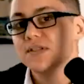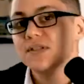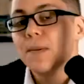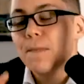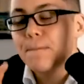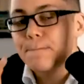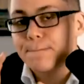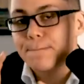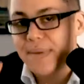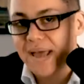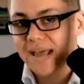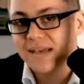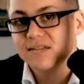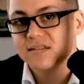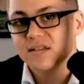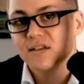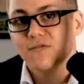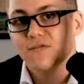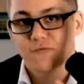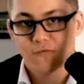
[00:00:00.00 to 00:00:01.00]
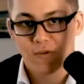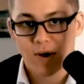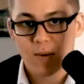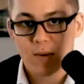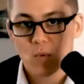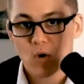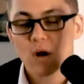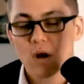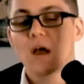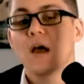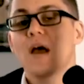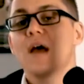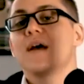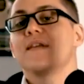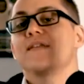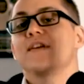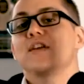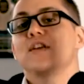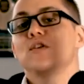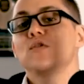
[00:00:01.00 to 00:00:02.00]
basic framework
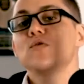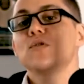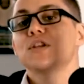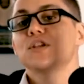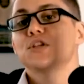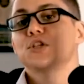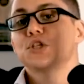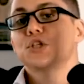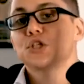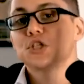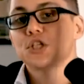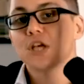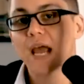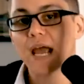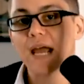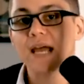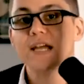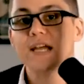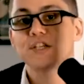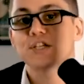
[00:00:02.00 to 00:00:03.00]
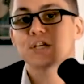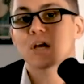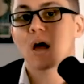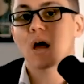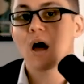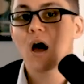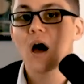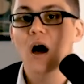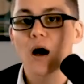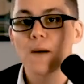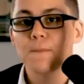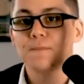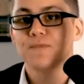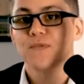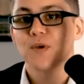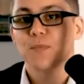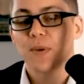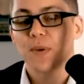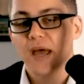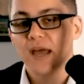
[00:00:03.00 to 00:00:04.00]
that you can change up
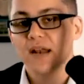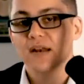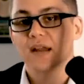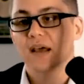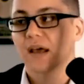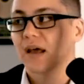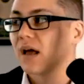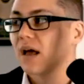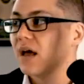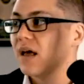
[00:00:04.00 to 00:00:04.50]
depending.